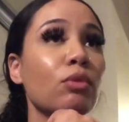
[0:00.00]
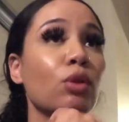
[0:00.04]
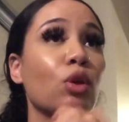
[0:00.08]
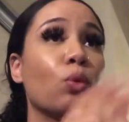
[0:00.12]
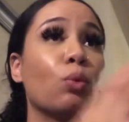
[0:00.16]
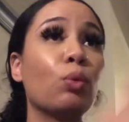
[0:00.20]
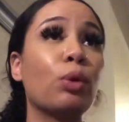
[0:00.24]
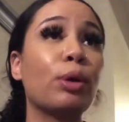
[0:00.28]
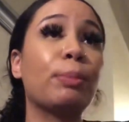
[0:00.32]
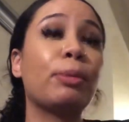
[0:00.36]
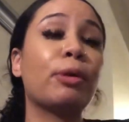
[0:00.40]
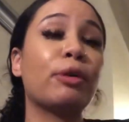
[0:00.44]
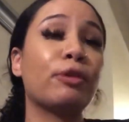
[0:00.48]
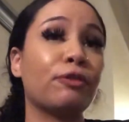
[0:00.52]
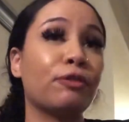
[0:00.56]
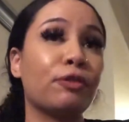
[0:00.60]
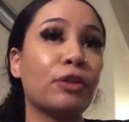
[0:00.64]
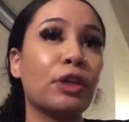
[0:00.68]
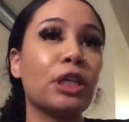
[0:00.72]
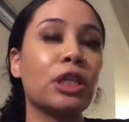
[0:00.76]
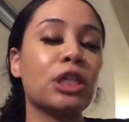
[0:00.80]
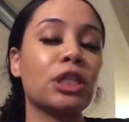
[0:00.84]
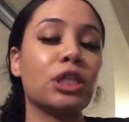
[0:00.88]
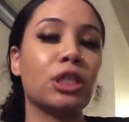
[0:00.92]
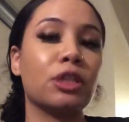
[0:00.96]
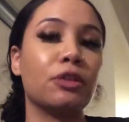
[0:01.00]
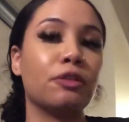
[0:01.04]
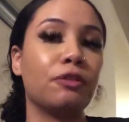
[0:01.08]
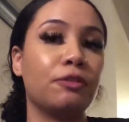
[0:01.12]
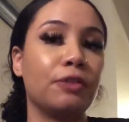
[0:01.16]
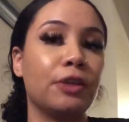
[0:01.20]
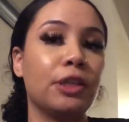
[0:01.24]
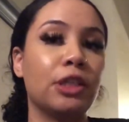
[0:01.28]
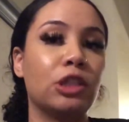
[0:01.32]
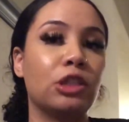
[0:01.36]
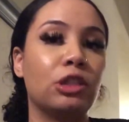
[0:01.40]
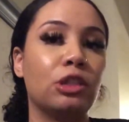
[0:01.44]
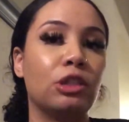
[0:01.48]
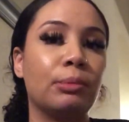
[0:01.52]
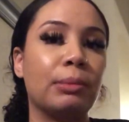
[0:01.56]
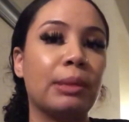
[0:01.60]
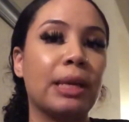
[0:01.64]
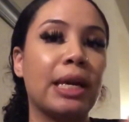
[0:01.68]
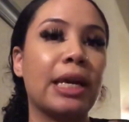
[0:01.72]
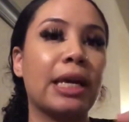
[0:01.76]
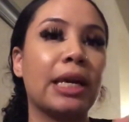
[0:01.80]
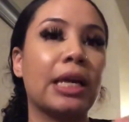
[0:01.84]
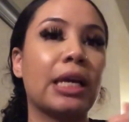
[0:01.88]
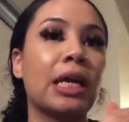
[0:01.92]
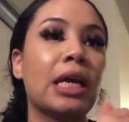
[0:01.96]
would prefer to film.
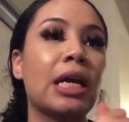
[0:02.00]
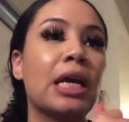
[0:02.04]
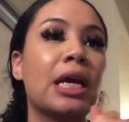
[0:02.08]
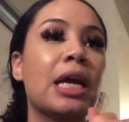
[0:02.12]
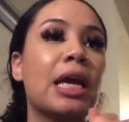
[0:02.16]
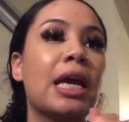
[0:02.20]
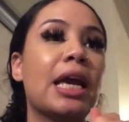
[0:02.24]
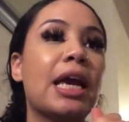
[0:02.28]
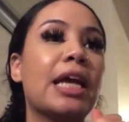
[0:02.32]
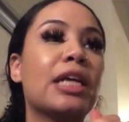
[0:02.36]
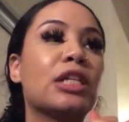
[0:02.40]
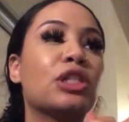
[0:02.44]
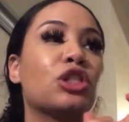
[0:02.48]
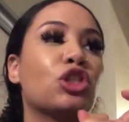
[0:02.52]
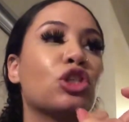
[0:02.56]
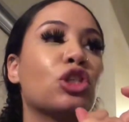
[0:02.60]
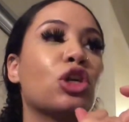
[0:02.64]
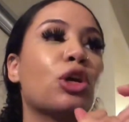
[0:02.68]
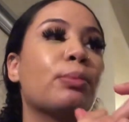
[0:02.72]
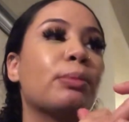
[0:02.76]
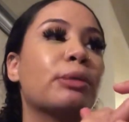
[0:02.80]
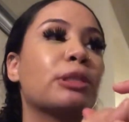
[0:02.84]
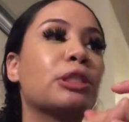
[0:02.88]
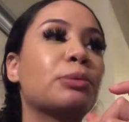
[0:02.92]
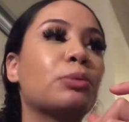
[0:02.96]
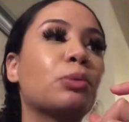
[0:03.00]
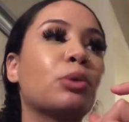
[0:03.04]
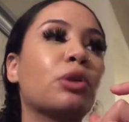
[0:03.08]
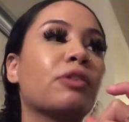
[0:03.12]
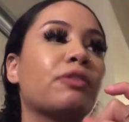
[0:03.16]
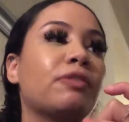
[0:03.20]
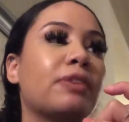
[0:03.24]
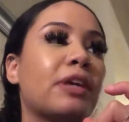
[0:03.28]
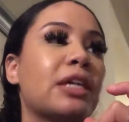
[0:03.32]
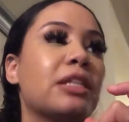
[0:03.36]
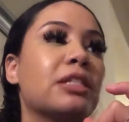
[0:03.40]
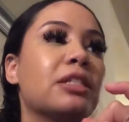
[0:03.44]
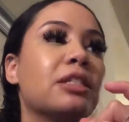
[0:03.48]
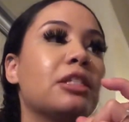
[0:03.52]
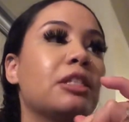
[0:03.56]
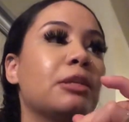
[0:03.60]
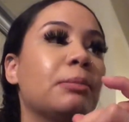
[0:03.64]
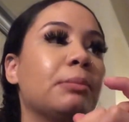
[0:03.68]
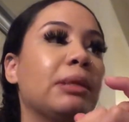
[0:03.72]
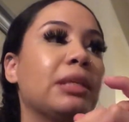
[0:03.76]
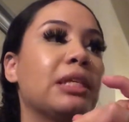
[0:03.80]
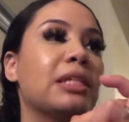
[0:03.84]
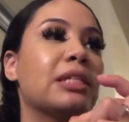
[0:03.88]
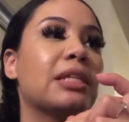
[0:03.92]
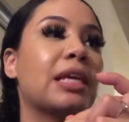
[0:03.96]
Like, it's so much more fun to
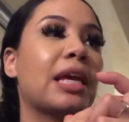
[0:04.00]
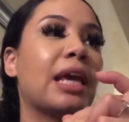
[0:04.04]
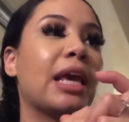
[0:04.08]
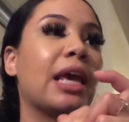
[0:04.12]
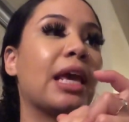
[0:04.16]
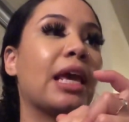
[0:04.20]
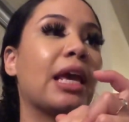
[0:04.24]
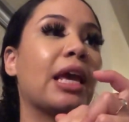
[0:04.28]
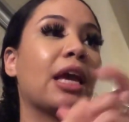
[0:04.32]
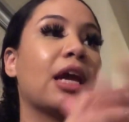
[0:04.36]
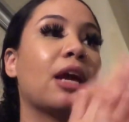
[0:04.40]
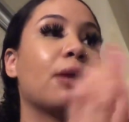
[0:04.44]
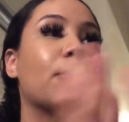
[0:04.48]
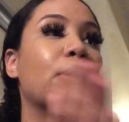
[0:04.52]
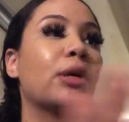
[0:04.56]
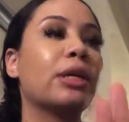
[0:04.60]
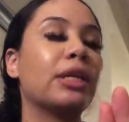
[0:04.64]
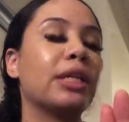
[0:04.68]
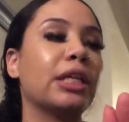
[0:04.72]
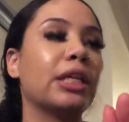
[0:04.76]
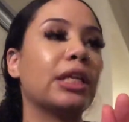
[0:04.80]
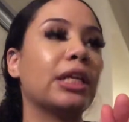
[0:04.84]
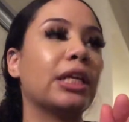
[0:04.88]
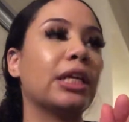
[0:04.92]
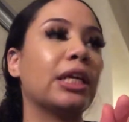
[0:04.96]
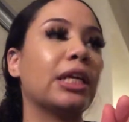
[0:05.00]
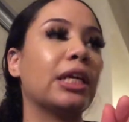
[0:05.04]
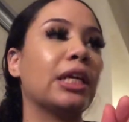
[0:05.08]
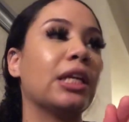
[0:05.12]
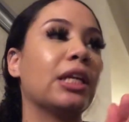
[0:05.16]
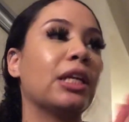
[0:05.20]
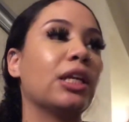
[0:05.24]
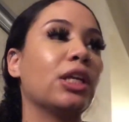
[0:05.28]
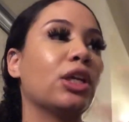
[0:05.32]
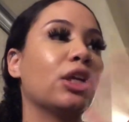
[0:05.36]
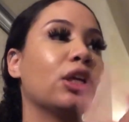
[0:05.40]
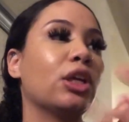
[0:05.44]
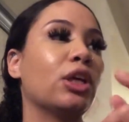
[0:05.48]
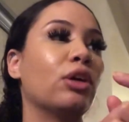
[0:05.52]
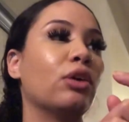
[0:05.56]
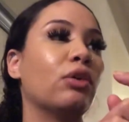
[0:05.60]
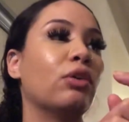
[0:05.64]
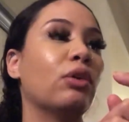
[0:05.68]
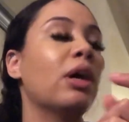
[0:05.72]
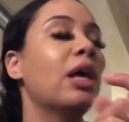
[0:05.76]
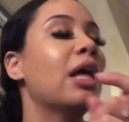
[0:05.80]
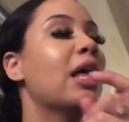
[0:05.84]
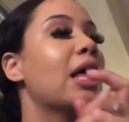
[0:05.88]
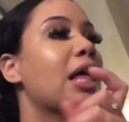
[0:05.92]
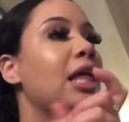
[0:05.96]
me saying, come on, Darian, you
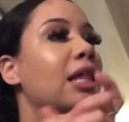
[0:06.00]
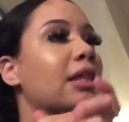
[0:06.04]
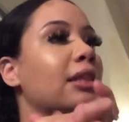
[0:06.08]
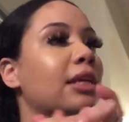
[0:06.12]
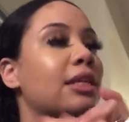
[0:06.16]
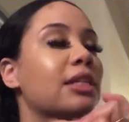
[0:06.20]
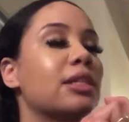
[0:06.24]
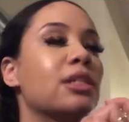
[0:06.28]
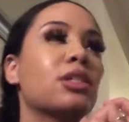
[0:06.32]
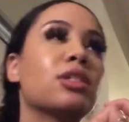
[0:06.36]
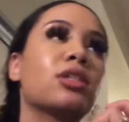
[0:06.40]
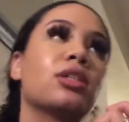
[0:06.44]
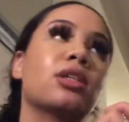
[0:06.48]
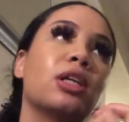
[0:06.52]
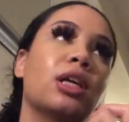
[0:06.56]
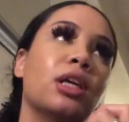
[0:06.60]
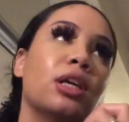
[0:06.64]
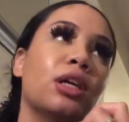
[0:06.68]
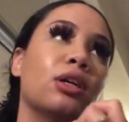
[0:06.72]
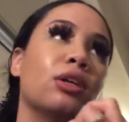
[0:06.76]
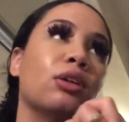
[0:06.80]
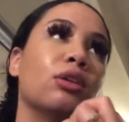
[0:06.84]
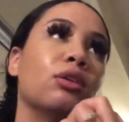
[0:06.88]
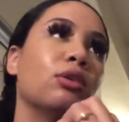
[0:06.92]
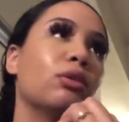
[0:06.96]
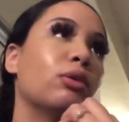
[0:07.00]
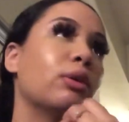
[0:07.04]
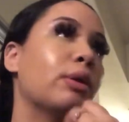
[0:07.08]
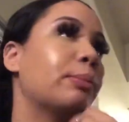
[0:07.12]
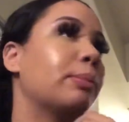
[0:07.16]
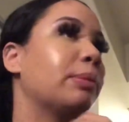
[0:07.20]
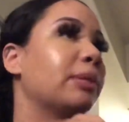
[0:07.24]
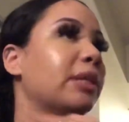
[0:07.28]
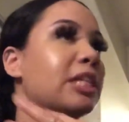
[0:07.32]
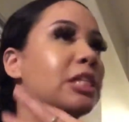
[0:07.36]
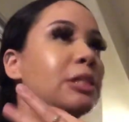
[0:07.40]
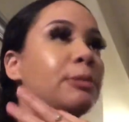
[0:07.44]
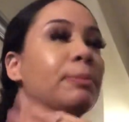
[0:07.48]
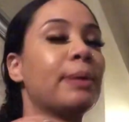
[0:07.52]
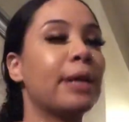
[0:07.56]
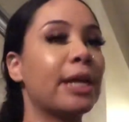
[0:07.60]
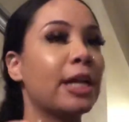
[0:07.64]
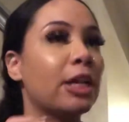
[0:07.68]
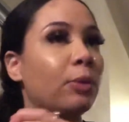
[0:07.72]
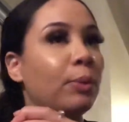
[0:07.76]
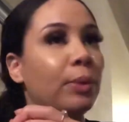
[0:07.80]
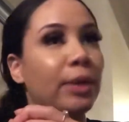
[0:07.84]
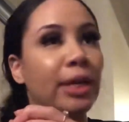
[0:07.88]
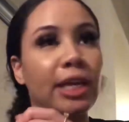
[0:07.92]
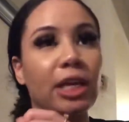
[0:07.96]
know, let's
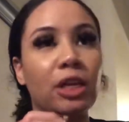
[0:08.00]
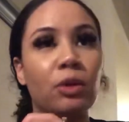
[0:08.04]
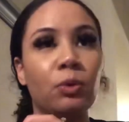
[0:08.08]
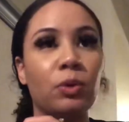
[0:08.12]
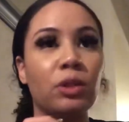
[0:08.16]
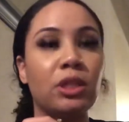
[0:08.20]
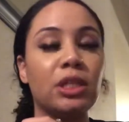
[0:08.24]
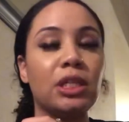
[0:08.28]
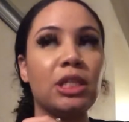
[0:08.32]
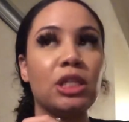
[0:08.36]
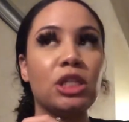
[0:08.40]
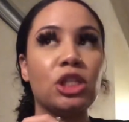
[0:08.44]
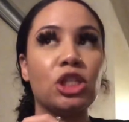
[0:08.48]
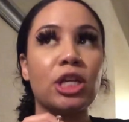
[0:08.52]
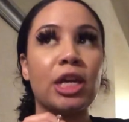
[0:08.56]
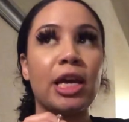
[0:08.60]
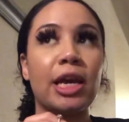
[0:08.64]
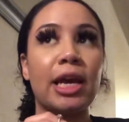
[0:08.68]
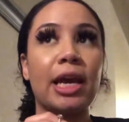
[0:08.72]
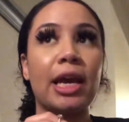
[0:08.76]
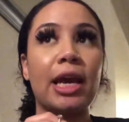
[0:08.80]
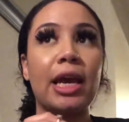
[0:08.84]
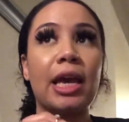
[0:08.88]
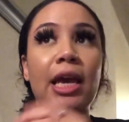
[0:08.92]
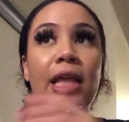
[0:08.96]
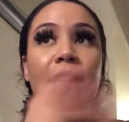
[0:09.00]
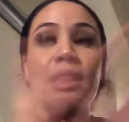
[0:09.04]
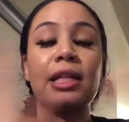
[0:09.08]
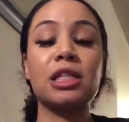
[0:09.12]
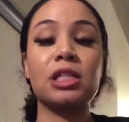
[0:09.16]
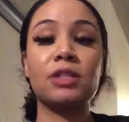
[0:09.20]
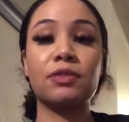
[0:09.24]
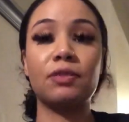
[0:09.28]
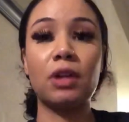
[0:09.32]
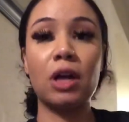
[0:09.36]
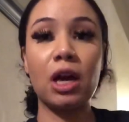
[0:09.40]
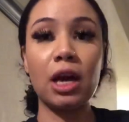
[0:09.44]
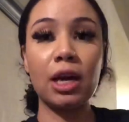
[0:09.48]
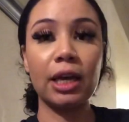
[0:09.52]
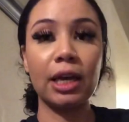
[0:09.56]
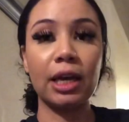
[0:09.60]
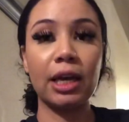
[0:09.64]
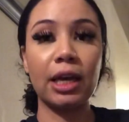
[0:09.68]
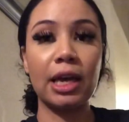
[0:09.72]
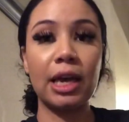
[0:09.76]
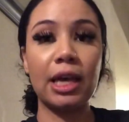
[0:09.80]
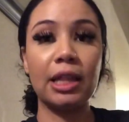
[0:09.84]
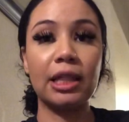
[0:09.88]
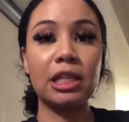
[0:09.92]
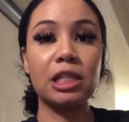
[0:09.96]
plan a weekend with DJ, and let's vlog
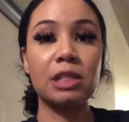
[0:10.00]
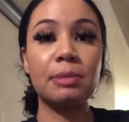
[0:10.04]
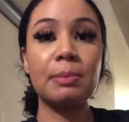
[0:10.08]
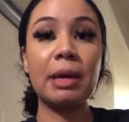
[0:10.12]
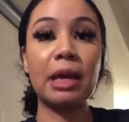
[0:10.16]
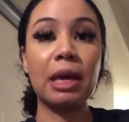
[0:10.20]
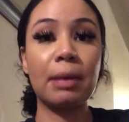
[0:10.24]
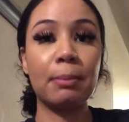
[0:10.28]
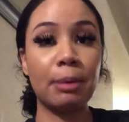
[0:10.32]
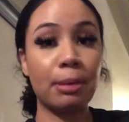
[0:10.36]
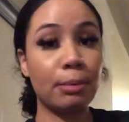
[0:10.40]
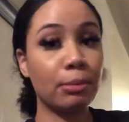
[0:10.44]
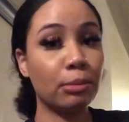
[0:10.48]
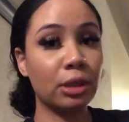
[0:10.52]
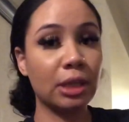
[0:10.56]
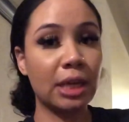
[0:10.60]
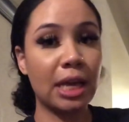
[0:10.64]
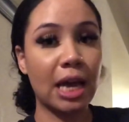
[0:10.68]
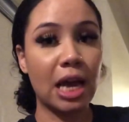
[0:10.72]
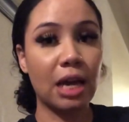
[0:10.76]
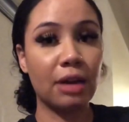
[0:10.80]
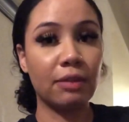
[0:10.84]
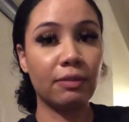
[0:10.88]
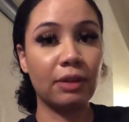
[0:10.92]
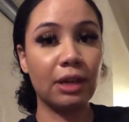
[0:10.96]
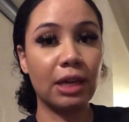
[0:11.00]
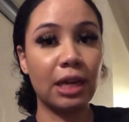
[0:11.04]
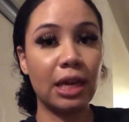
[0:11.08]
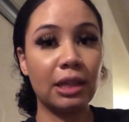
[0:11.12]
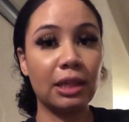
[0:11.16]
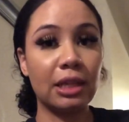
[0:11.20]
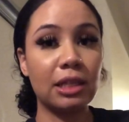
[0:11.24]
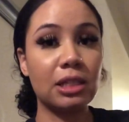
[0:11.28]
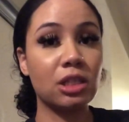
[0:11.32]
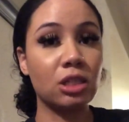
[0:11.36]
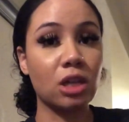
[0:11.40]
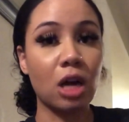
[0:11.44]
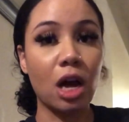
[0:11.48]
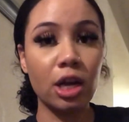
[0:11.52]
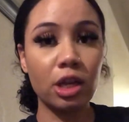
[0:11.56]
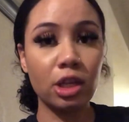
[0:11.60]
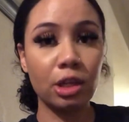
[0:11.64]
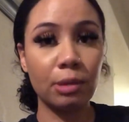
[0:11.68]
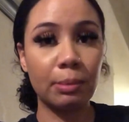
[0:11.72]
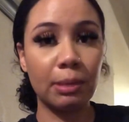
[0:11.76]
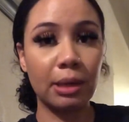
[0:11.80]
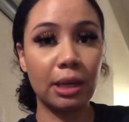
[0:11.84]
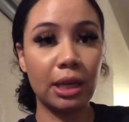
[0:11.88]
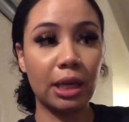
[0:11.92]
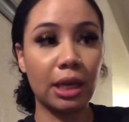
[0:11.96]
it, and let's make a memory out of it, and let's
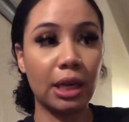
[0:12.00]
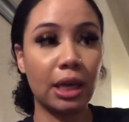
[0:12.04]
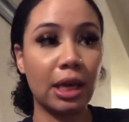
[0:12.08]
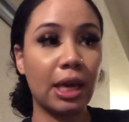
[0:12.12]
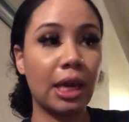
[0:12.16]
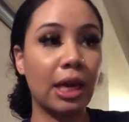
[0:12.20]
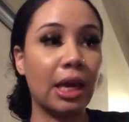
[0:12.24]
document it.